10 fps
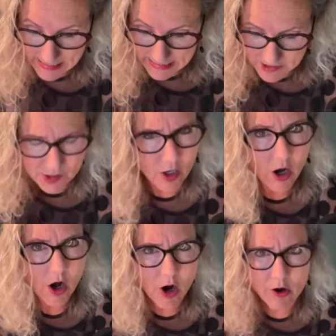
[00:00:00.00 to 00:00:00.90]
It's
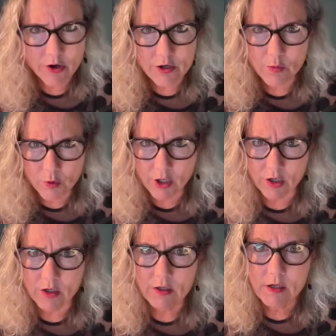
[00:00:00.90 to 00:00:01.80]
hard
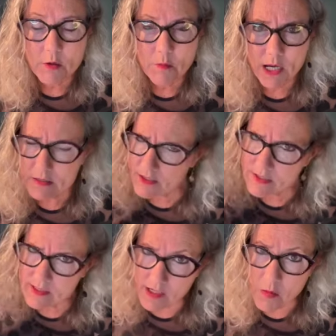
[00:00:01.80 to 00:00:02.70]
work, but
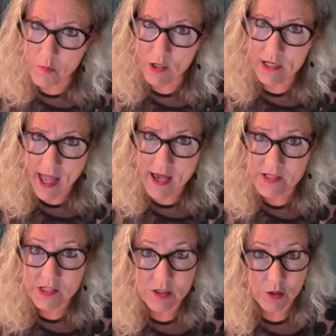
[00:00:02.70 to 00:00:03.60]
someone
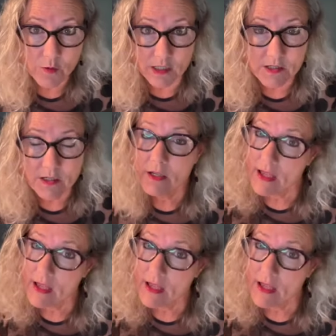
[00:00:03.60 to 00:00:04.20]
has to do it.